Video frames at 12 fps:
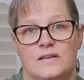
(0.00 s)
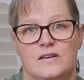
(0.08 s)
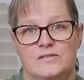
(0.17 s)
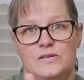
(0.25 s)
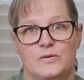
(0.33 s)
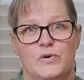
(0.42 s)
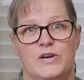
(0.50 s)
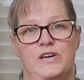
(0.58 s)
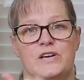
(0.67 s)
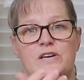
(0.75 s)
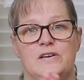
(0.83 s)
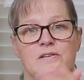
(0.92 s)
Goes in pretty
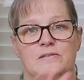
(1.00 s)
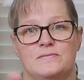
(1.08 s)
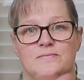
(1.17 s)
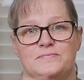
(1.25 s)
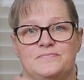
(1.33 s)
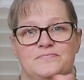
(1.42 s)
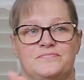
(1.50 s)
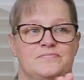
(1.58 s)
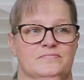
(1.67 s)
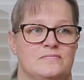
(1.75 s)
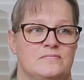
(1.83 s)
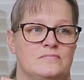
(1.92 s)
good.
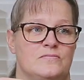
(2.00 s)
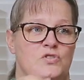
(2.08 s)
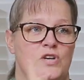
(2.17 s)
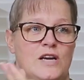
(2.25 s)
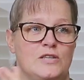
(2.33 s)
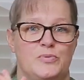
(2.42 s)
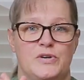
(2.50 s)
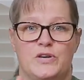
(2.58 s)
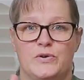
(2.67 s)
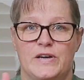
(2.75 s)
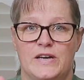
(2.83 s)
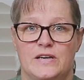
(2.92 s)
Dries pretty
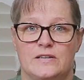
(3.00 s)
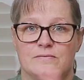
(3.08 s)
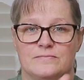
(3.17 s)
quick.